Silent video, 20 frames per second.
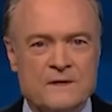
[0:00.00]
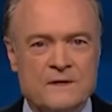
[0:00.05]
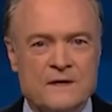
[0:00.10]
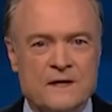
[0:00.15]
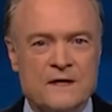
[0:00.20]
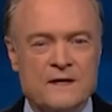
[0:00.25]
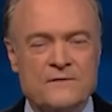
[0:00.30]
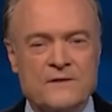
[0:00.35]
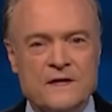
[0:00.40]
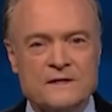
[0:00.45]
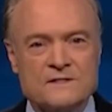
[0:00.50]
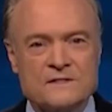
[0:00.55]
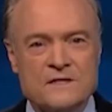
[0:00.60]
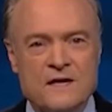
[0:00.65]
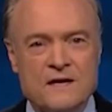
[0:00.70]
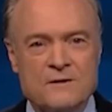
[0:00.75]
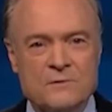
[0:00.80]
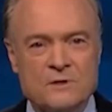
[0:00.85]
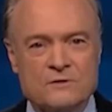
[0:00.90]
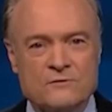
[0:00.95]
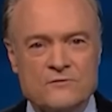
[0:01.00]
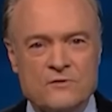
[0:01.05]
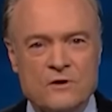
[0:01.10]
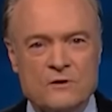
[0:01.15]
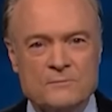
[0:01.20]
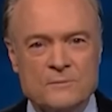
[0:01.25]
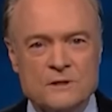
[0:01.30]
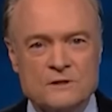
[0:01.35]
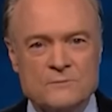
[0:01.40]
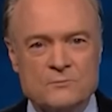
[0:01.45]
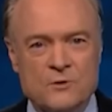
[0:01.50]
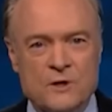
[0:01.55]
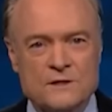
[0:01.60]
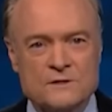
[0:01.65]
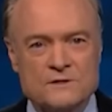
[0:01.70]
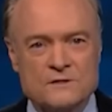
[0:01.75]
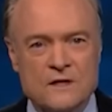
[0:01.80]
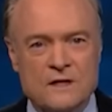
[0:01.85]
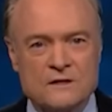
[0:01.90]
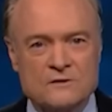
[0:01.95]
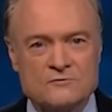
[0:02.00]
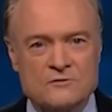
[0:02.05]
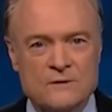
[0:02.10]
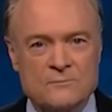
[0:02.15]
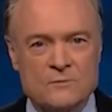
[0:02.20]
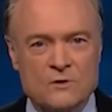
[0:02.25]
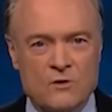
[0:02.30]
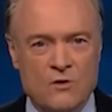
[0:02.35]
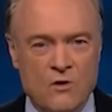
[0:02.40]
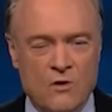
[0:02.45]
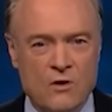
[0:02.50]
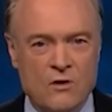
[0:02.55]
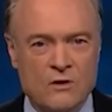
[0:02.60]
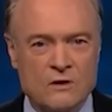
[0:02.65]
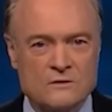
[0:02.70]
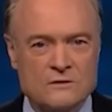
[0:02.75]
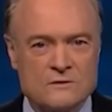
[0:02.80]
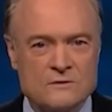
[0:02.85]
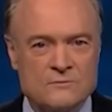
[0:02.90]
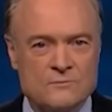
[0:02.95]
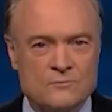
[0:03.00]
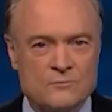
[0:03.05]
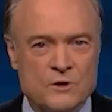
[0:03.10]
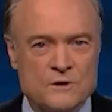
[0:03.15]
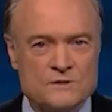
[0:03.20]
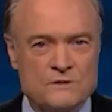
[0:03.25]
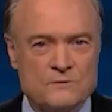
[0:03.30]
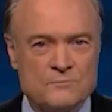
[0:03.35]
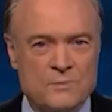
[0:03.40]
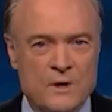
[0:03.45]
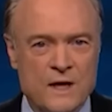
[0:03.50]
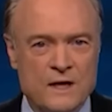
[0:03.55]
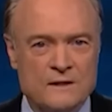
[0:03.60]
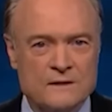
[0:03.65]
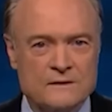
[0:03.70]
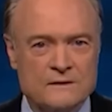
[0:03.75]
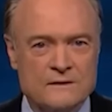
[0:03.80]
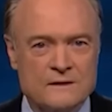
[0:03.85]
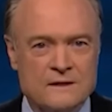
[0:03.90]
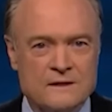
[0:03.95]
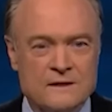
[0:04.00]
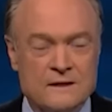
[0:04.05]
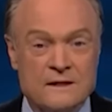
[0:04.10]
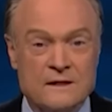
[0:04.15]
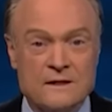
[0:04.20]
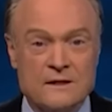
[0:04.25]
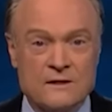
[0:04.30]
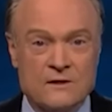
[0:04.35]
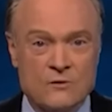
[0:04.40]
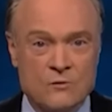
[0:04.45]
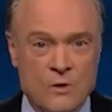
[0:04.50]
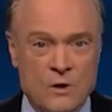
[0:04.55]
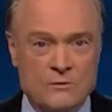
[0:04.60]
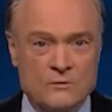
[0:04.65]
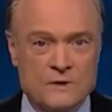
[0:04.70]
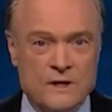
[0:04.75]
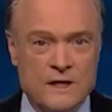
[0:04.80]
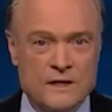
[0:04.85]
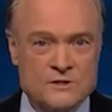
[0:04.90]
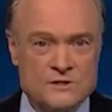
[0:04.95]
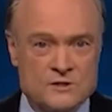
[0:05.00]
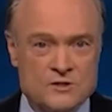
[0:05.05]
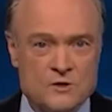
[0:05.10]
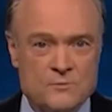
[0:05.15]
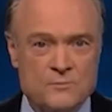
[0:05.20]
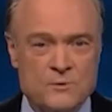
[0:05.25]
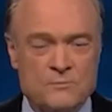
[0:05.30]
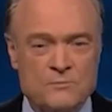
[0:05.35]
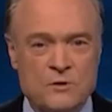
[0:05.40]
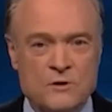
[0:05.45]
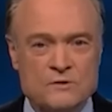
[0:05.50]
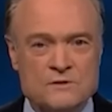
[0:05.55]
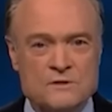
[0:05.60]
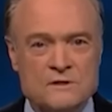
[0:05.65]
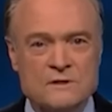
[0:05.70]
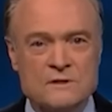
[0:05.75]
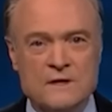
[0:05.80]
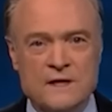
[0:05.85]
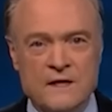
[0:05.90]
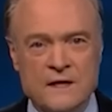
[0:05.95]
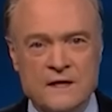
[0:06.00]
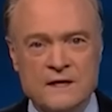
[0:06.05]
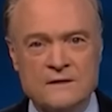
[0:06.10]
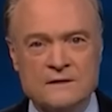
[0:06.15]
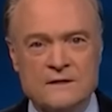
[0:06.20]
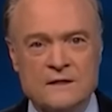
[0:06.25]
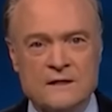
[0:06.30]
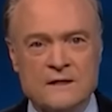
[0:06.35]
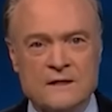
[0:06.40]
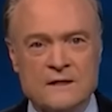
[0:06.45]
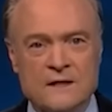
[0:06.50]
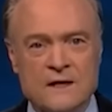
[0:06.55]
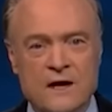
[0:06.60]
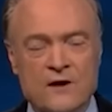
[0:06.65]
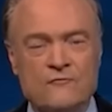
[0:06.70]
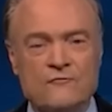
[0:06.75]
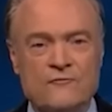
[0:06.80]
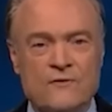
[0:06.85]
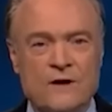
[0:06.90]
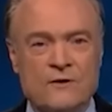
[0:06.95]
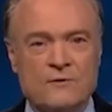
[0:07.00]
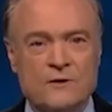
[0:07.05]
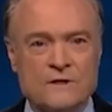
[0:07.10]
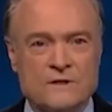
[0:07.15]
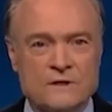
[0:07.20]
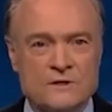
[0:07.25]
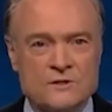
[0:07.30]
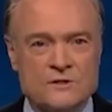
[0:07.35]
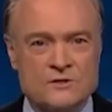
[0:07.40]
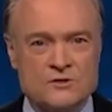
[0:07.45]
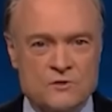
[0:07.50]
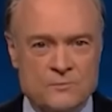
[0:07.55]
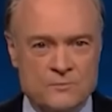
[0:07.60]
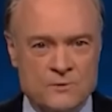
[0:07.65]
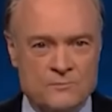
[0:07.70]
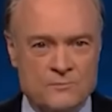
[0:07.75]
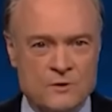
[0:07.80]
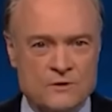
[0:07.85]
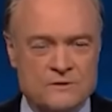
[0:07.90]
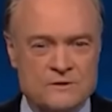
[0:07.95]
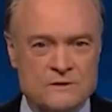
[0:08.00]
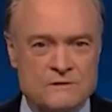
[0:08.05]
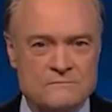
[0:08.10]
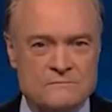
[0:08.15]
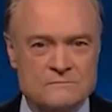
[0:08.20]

And in that same interview on Meet the Press, Donald Trump called President Biden, quote, a stupid person and a very stupid person.